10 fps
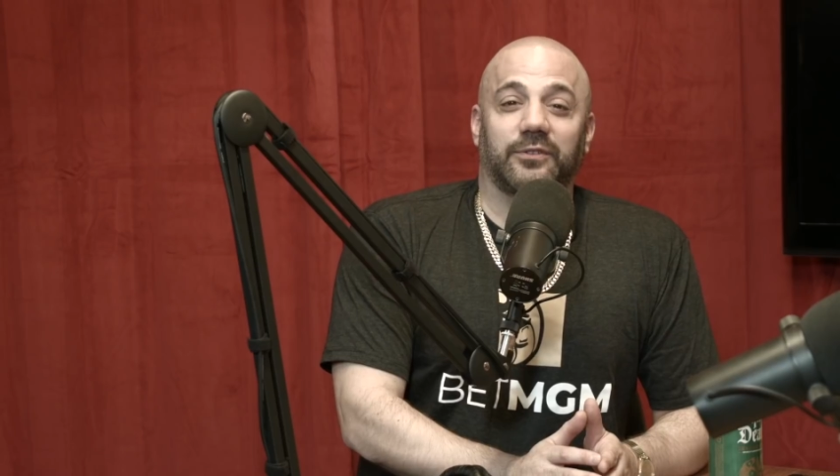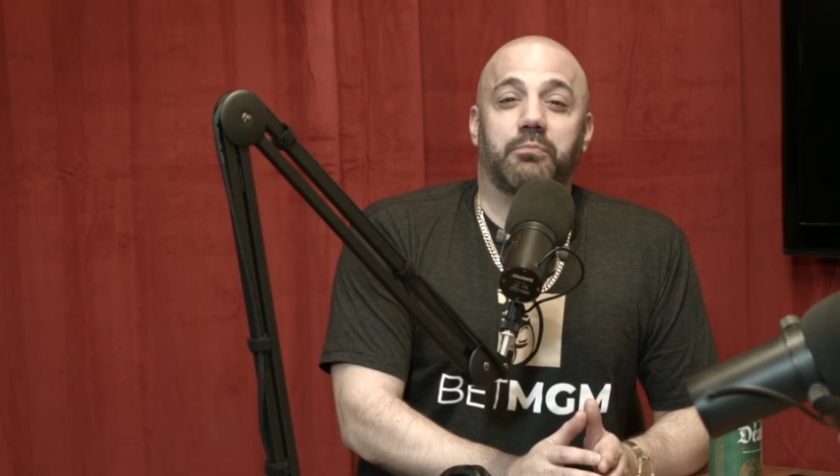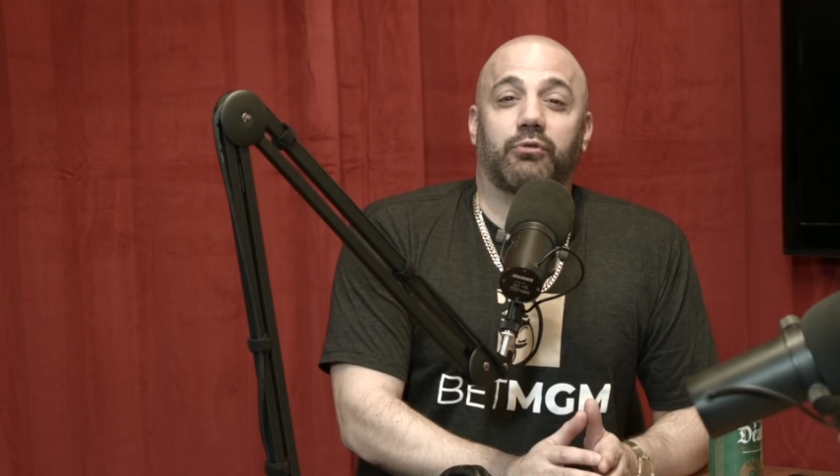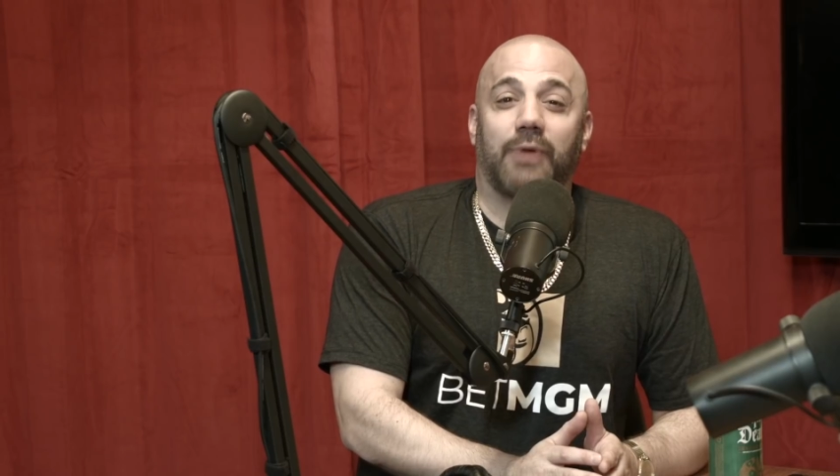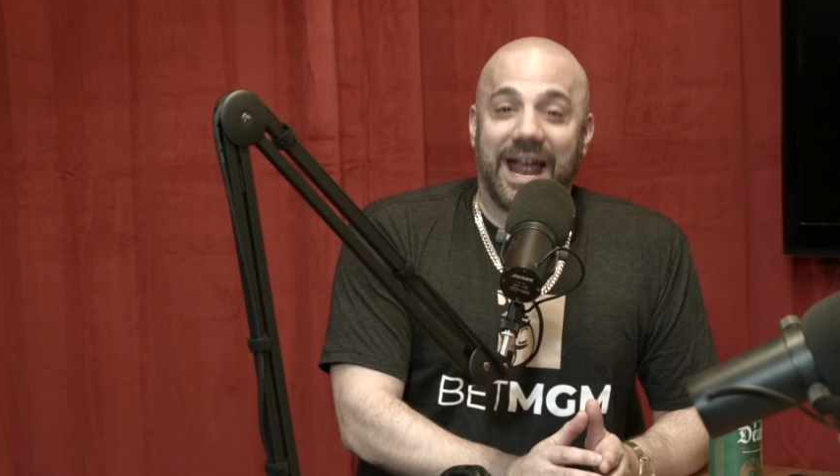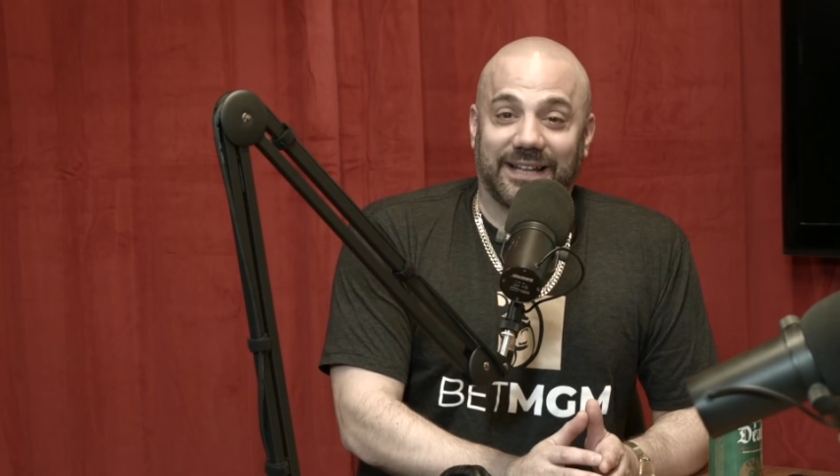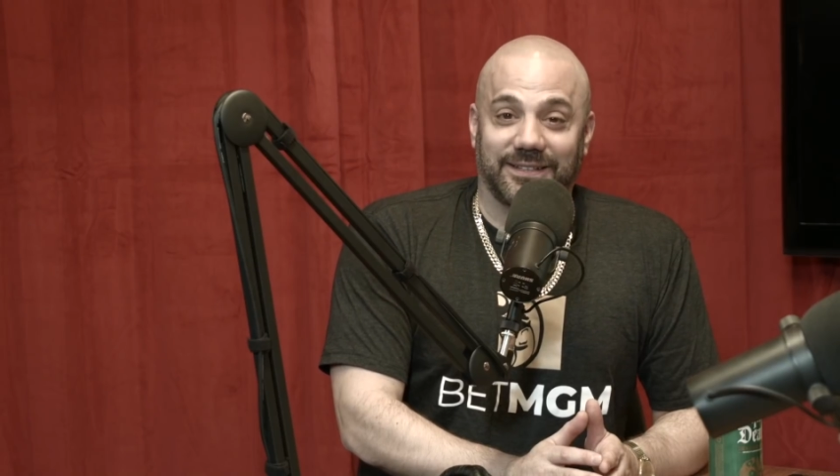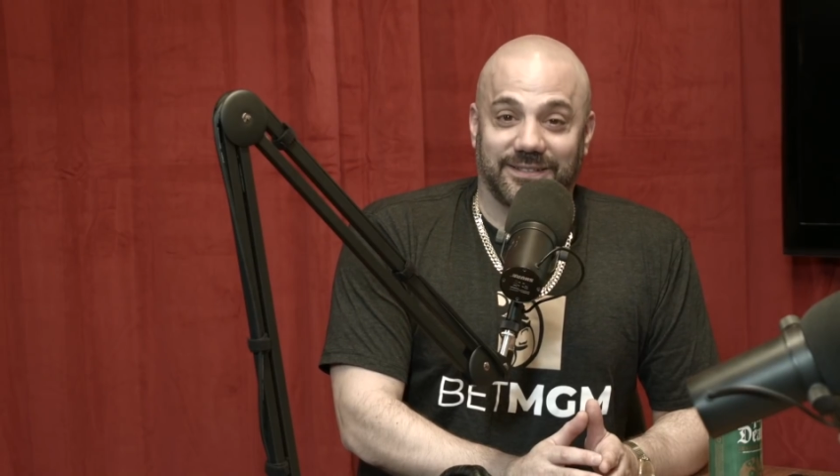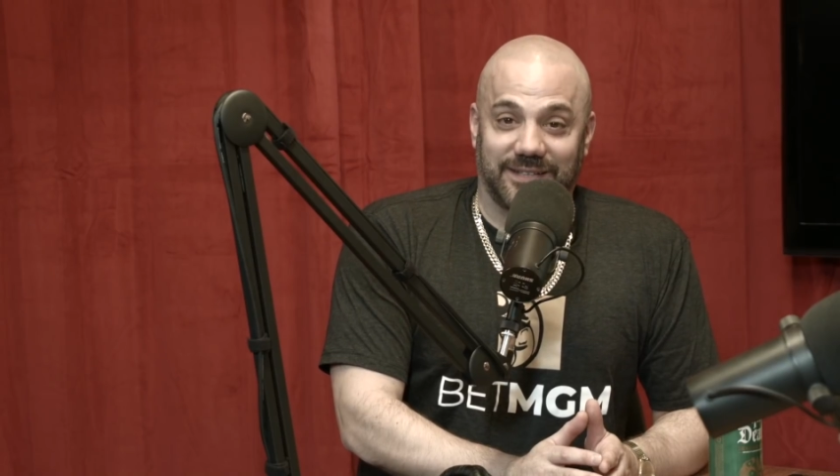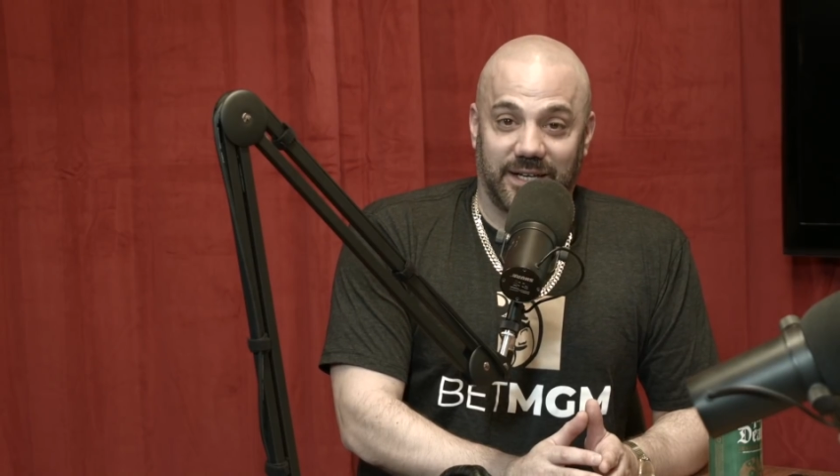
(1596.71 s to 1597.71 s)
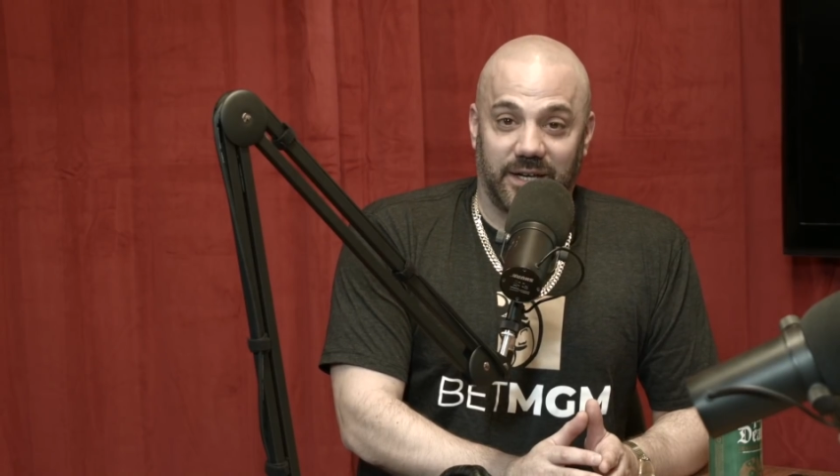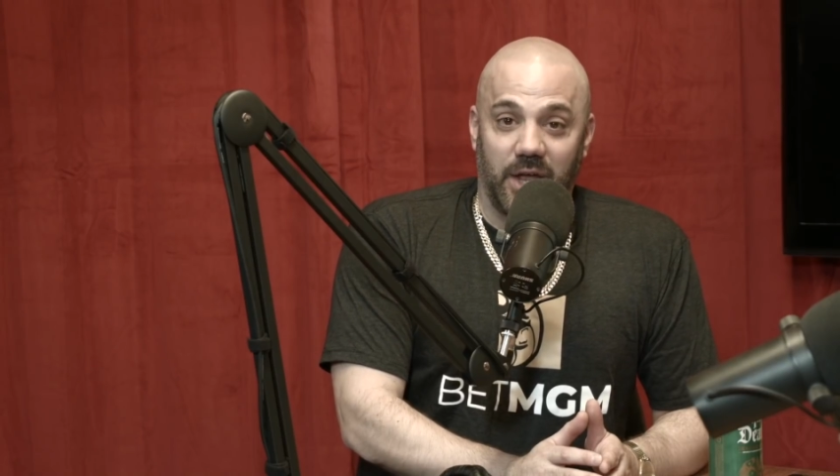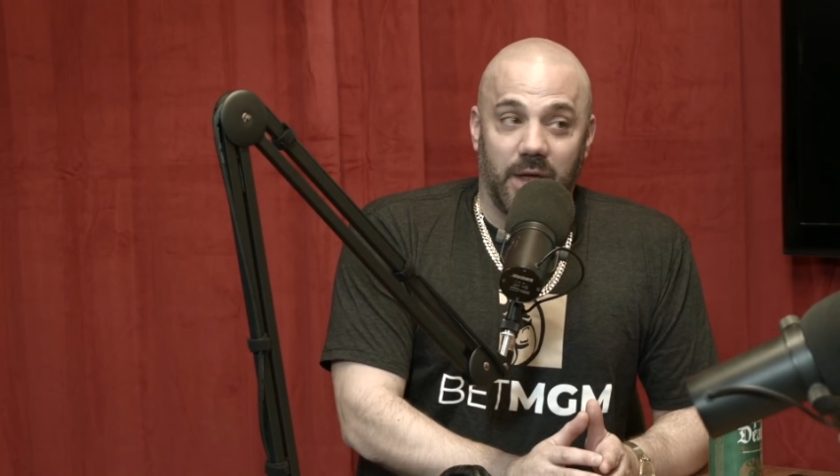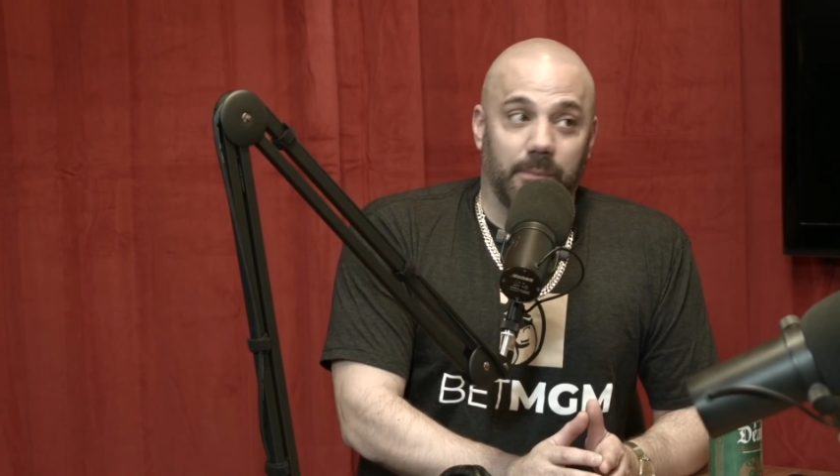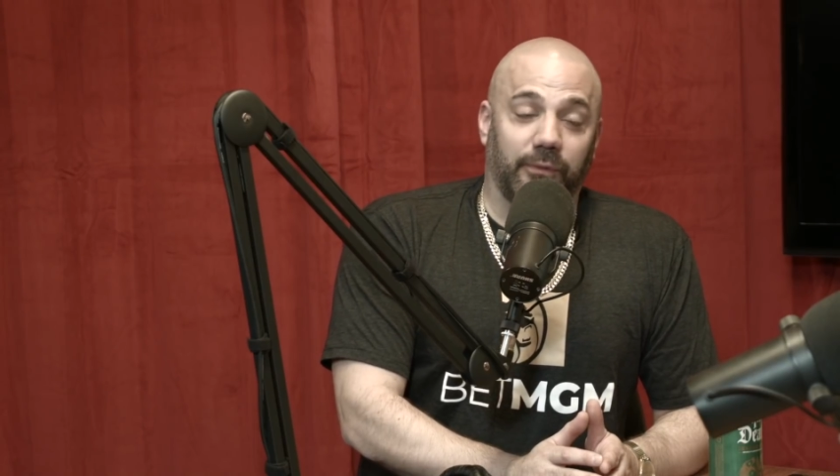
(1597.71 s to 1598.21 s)
practiced in
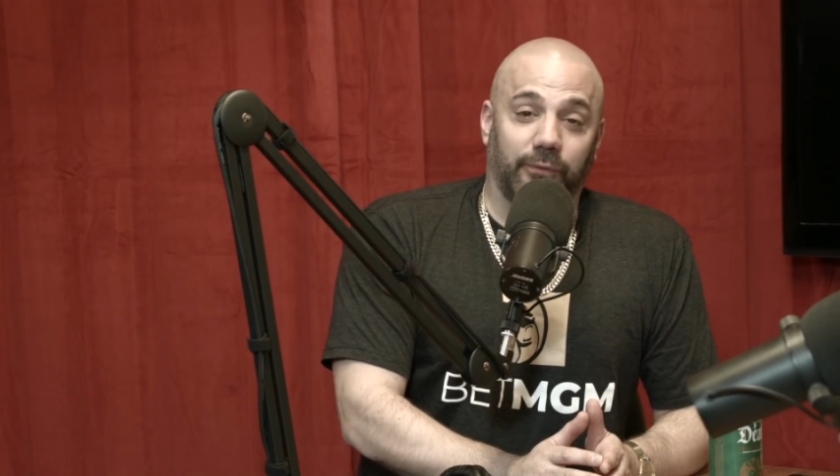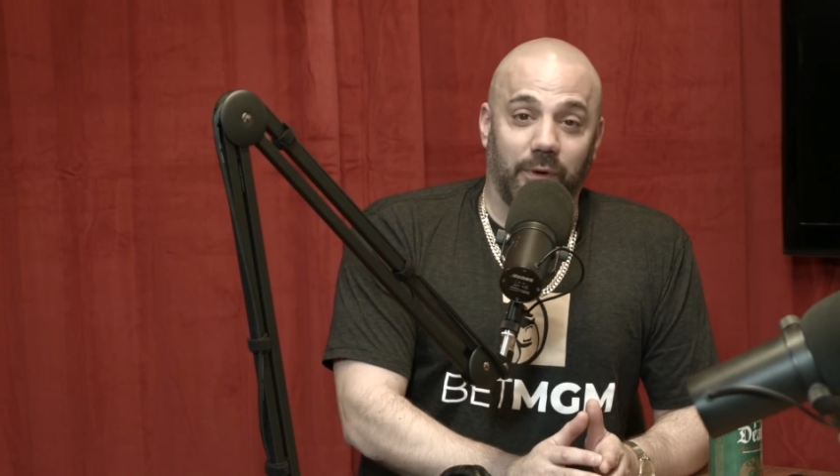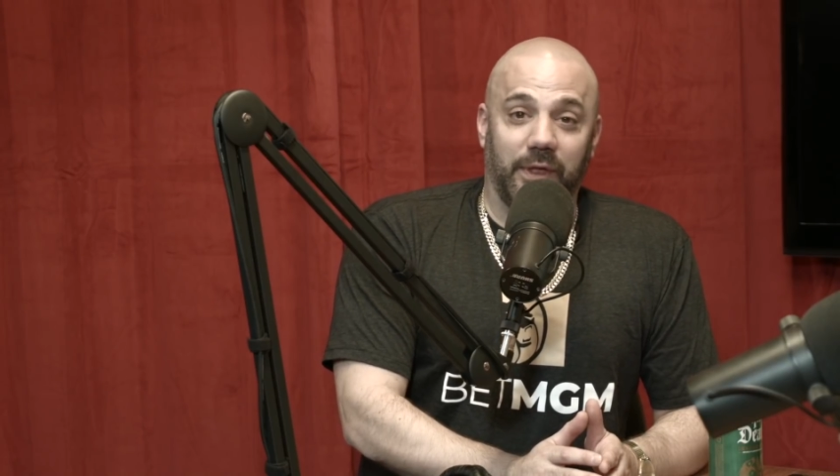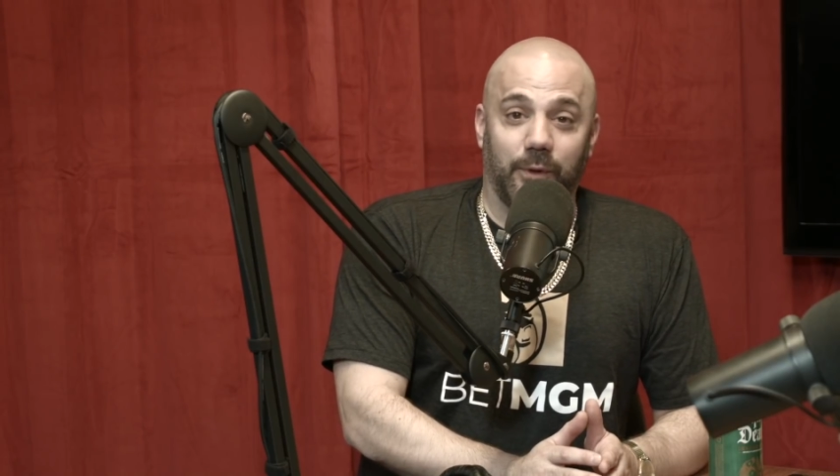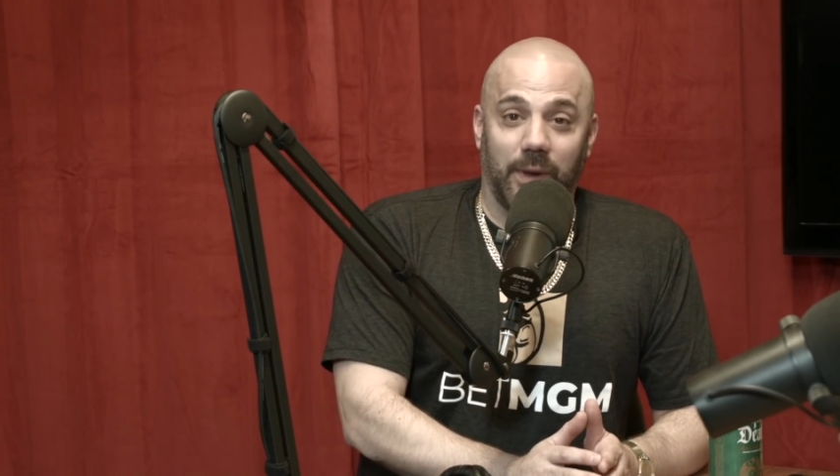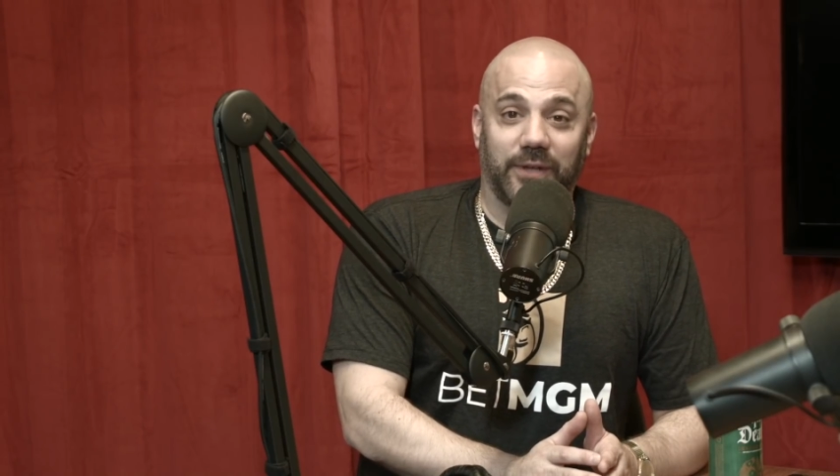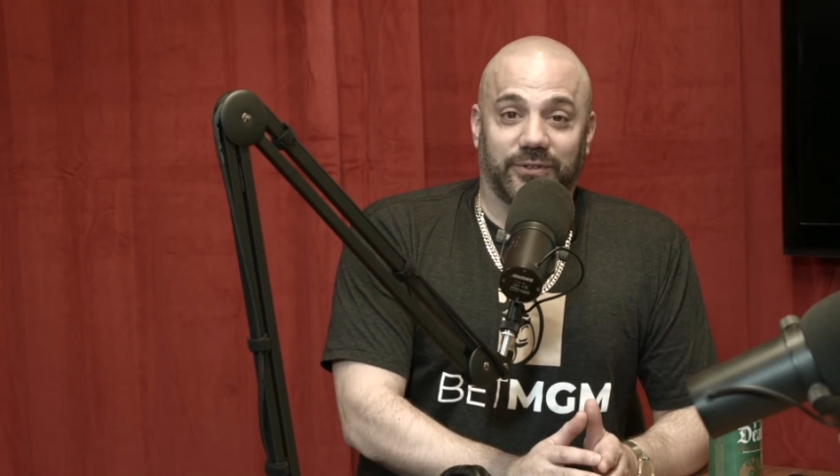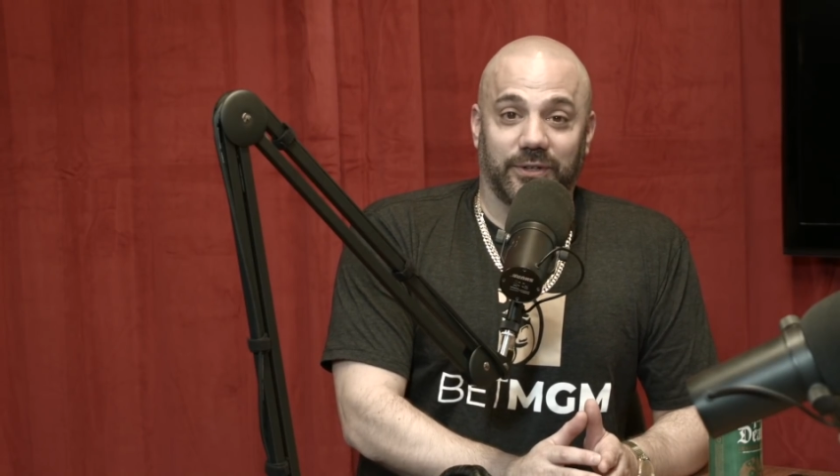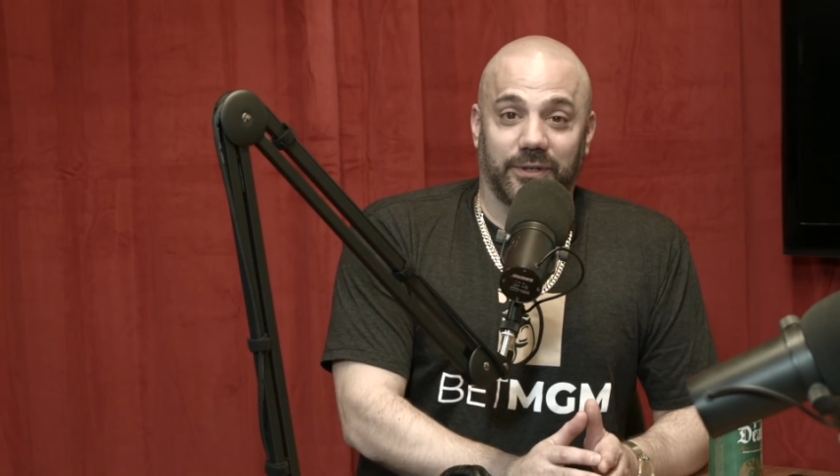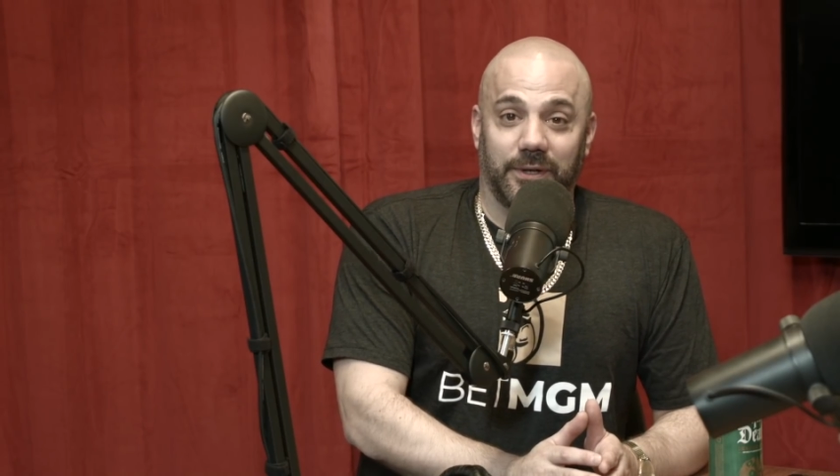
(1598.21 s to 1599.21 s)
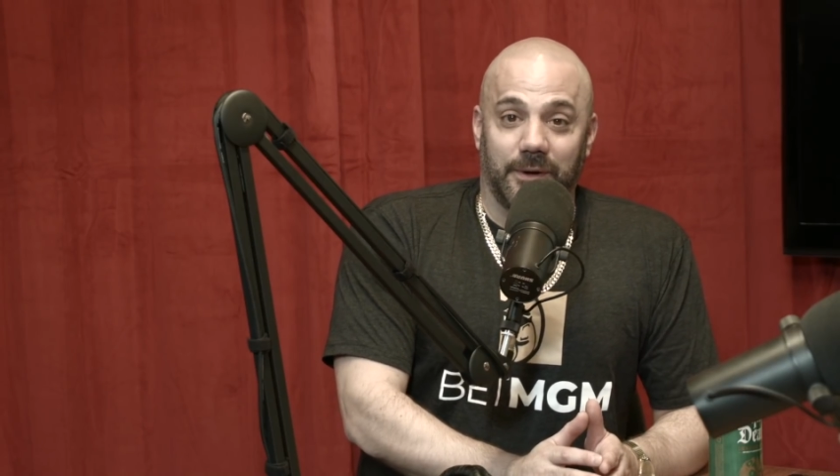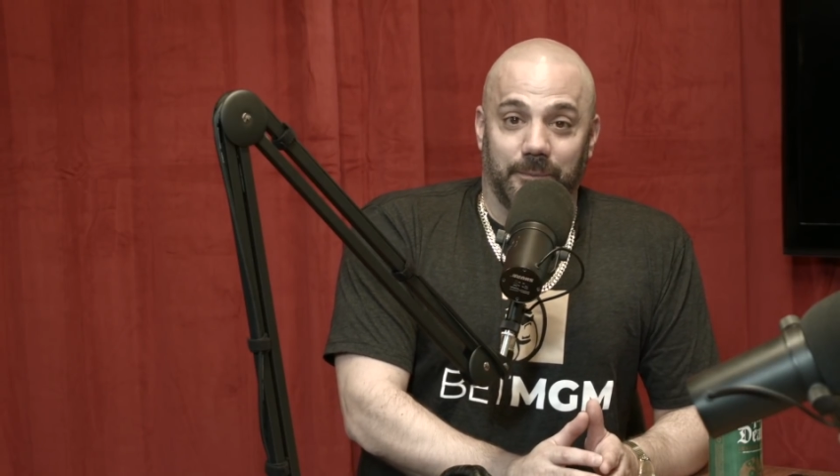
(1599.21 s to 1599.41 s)
before they went to,